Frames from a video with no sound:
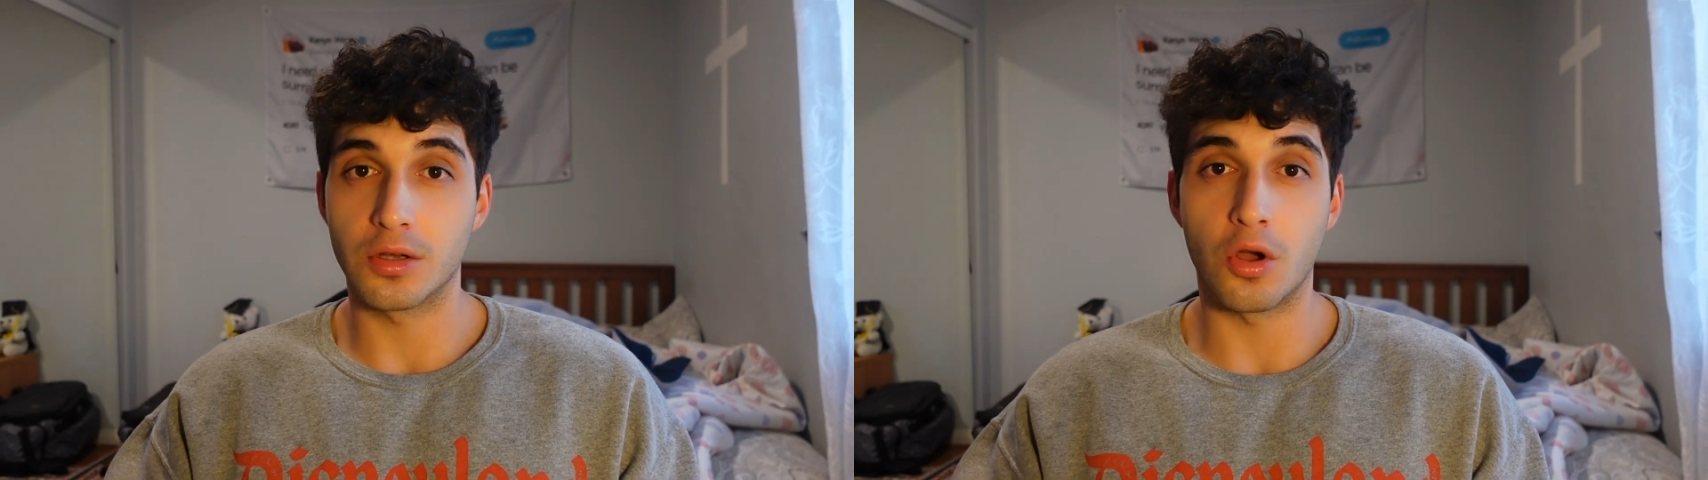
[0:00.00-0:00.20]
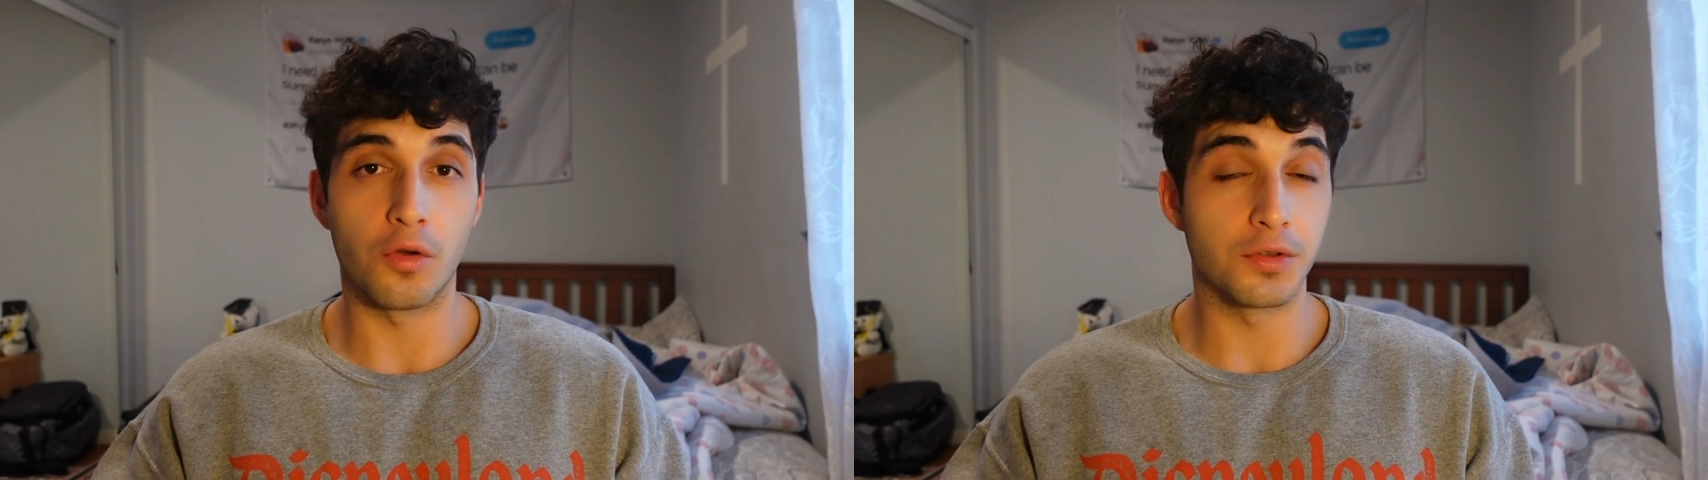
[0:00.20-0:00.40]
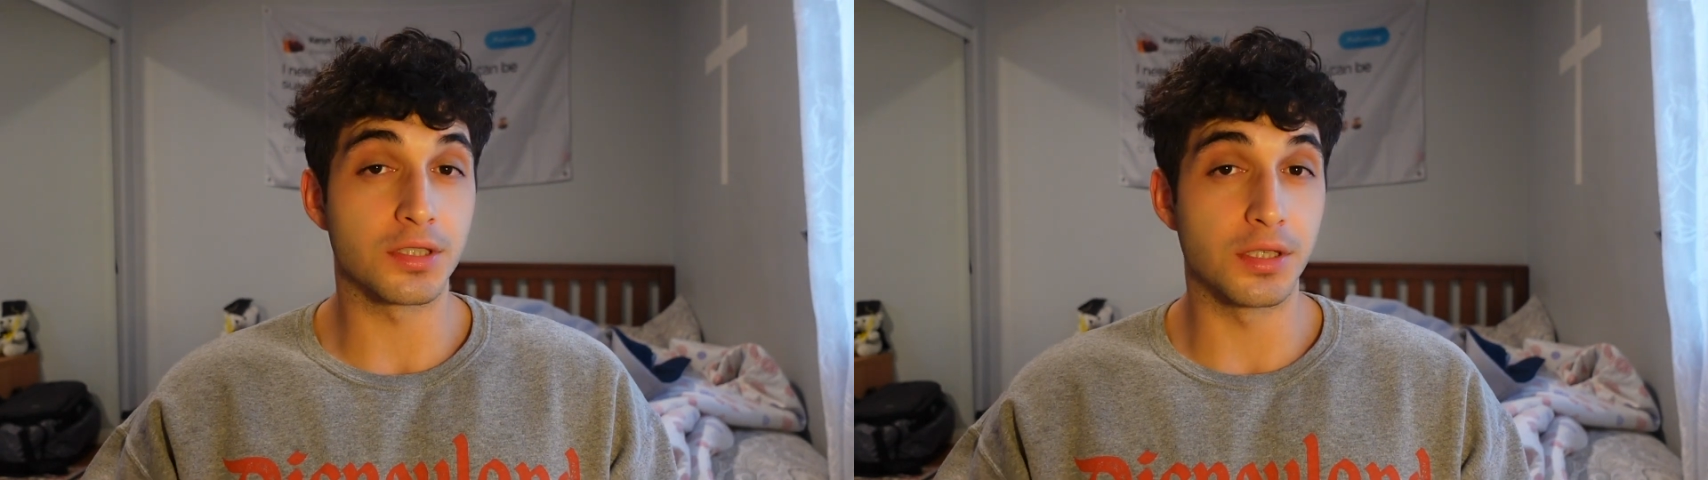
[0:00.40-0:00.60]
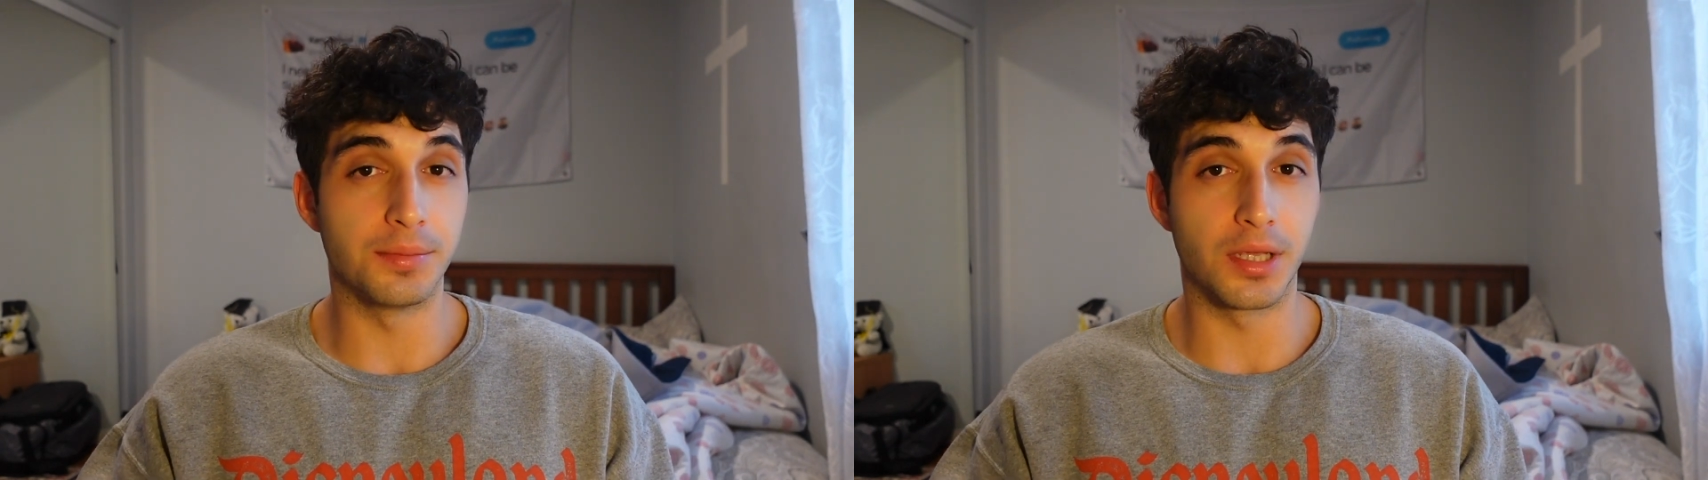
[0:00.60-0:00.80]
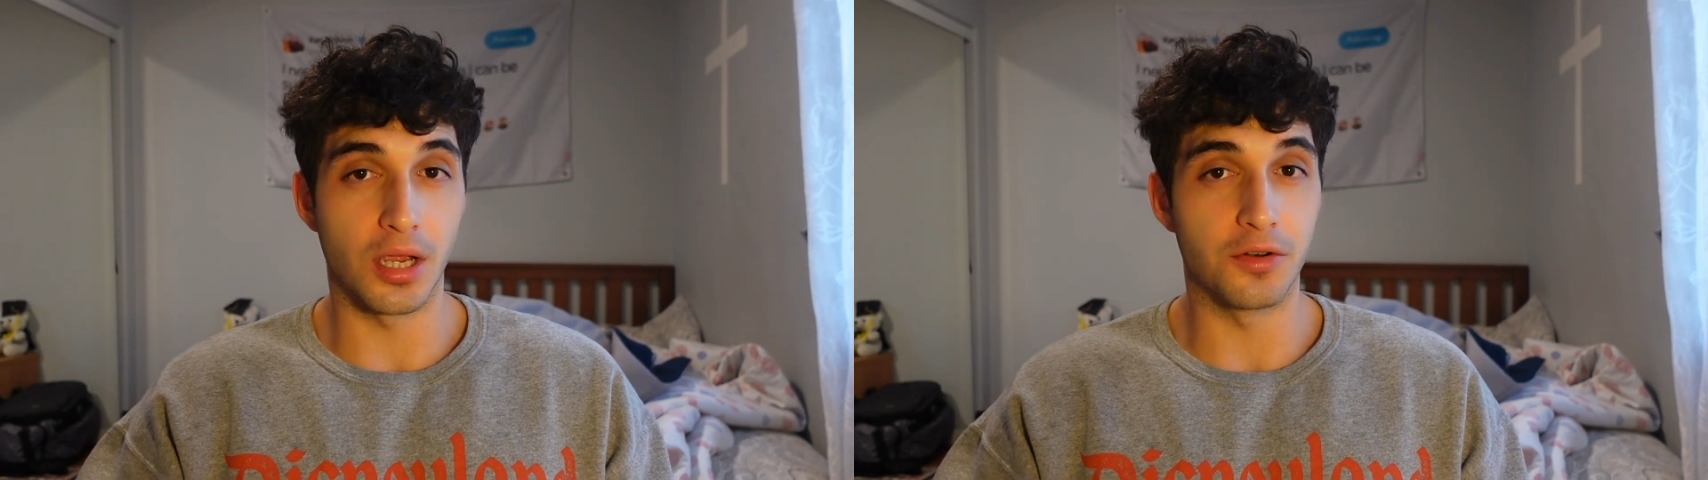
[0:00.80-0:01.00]
obviously be
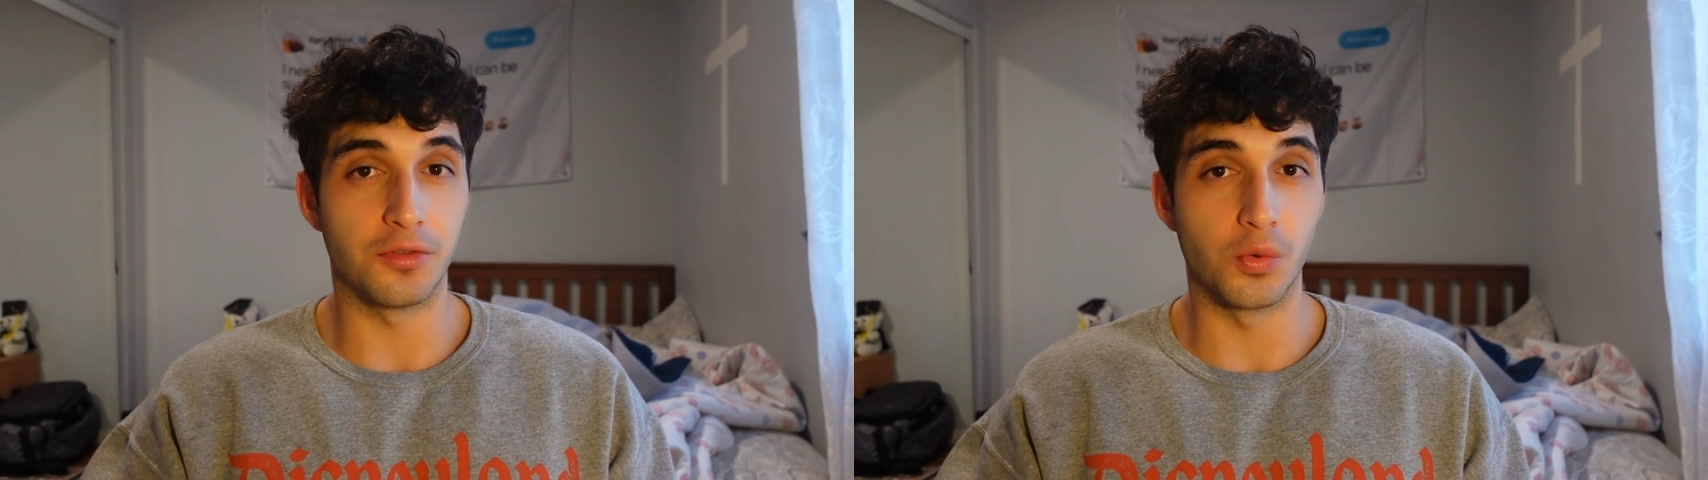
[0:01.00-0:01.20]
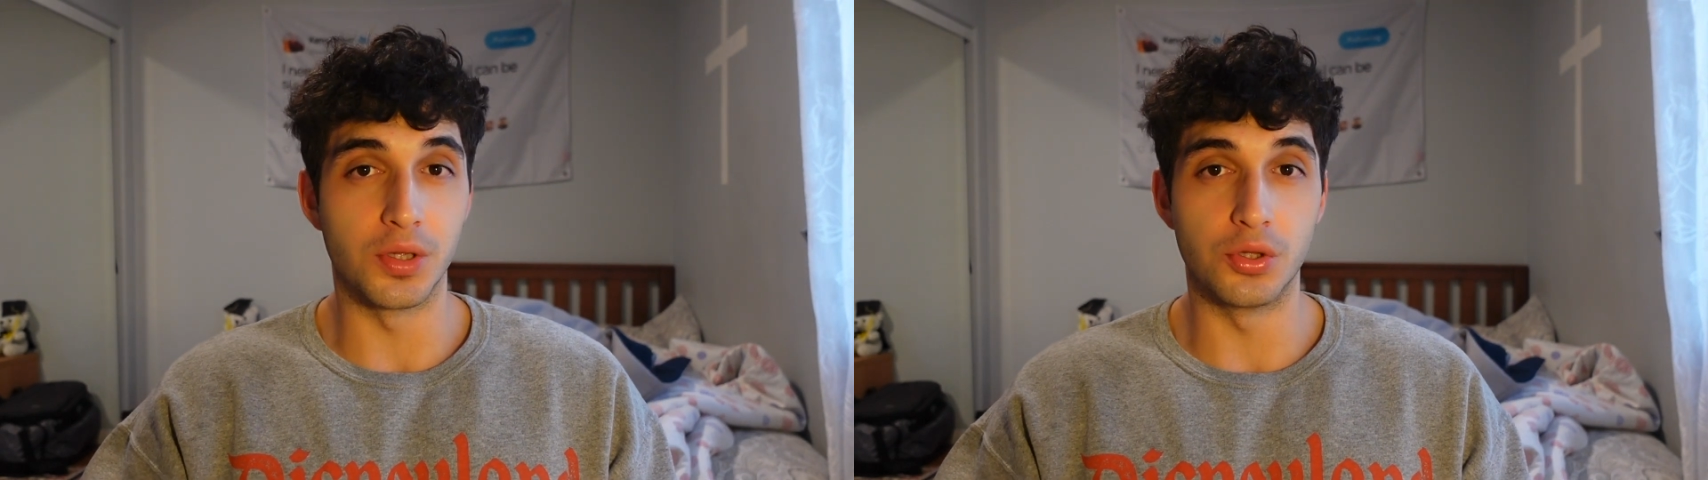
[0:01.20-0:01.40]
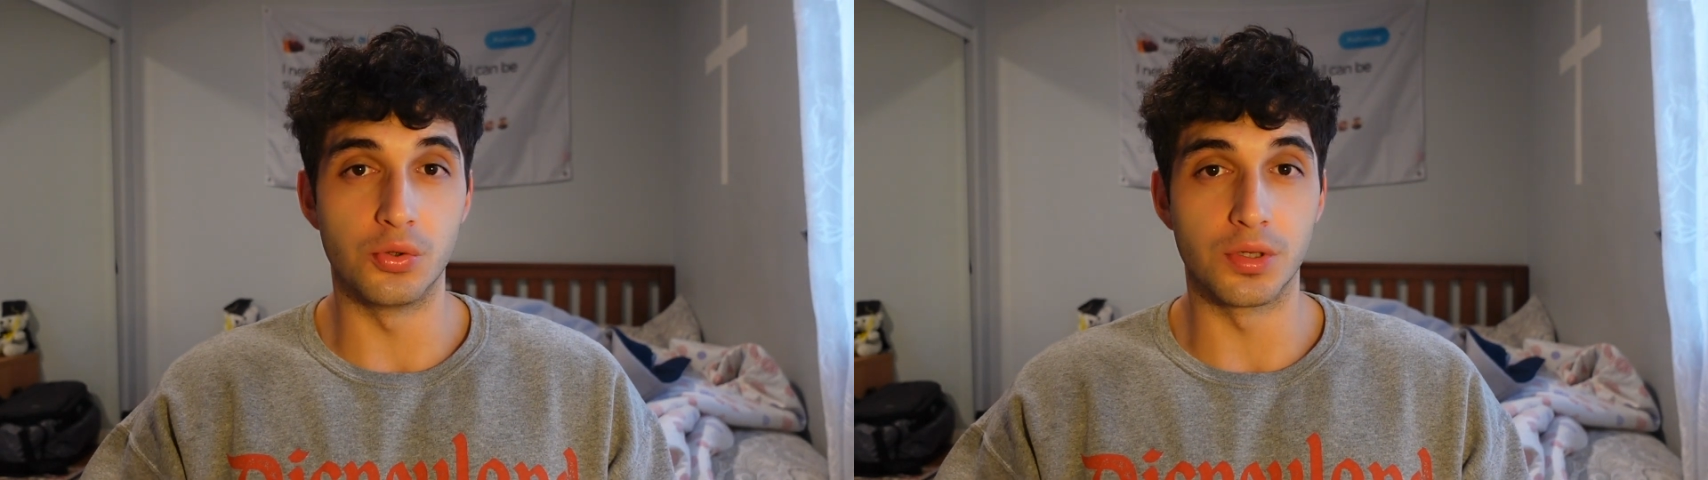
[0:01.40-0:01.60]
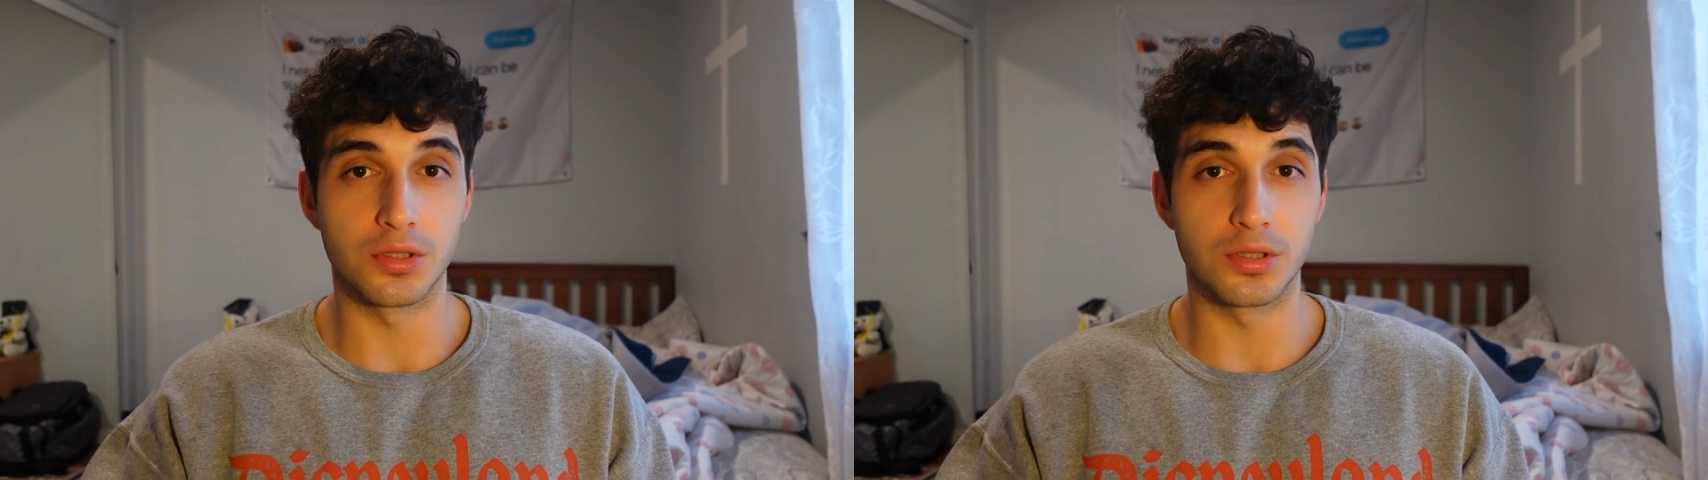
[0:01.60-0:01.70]
careful when doing